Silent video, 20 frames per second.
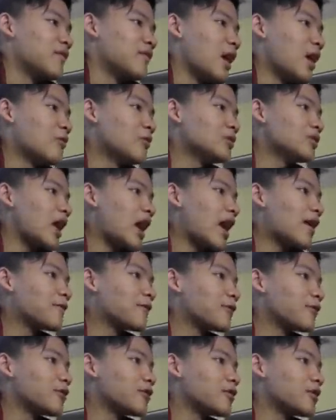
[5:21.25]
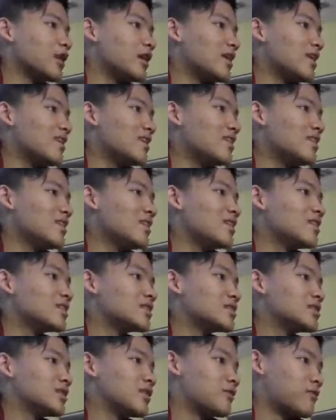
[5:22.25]
If I was ever in
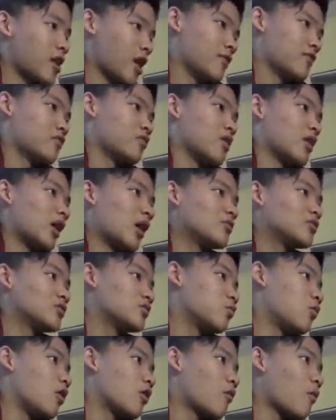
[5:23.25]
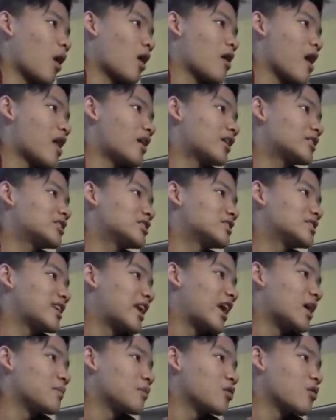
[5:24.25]
survival and I just walk around and I just
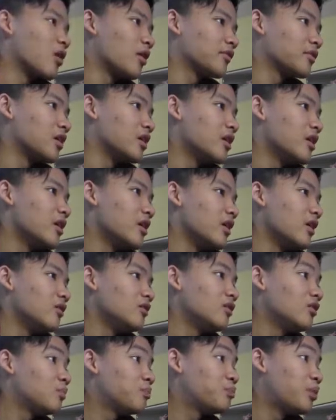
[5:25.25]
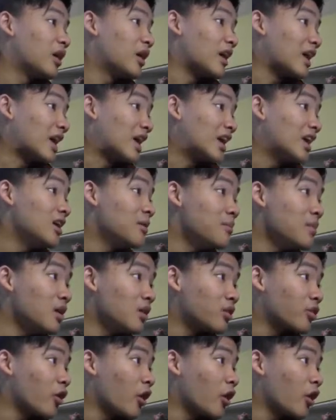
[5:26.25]
came across this behemoth